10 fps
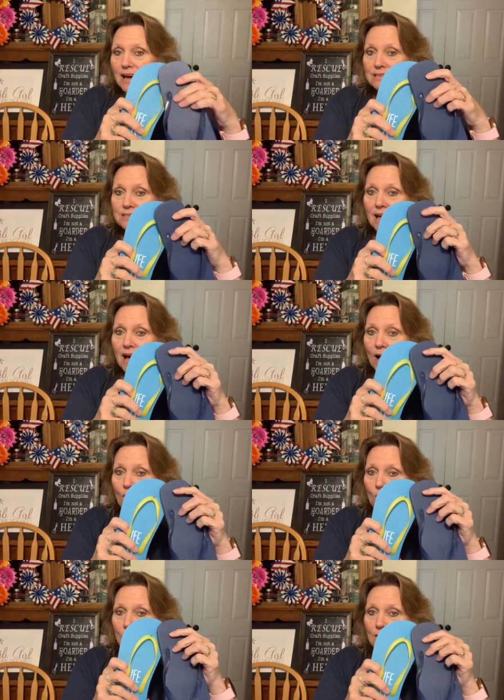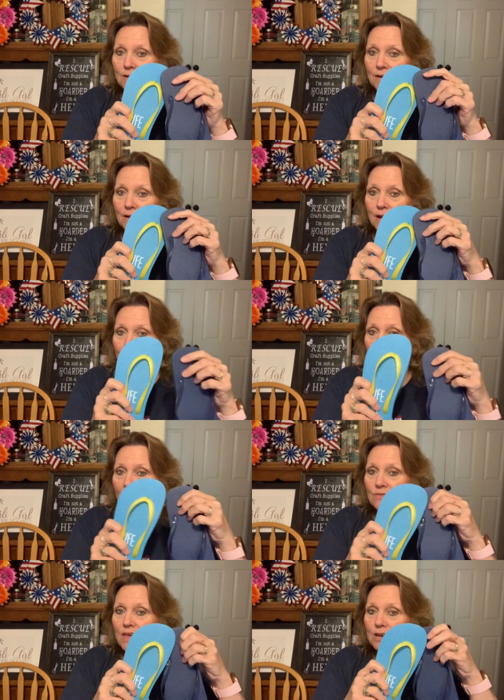how,
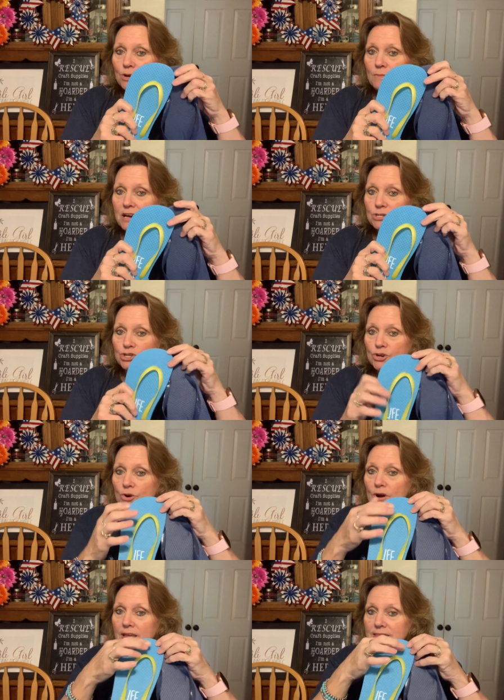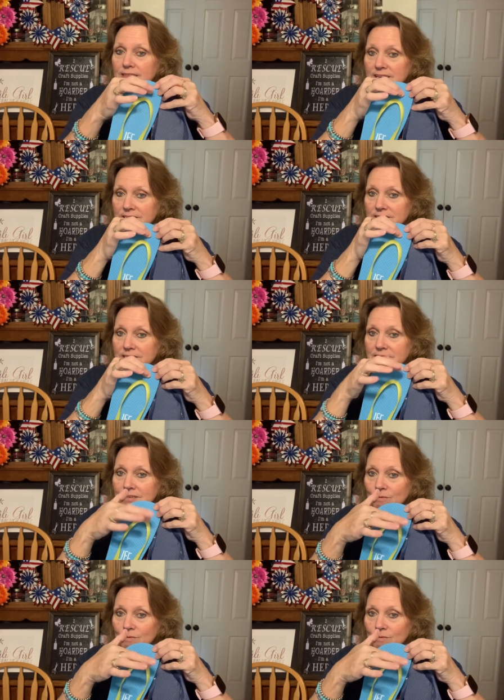and then you make sure this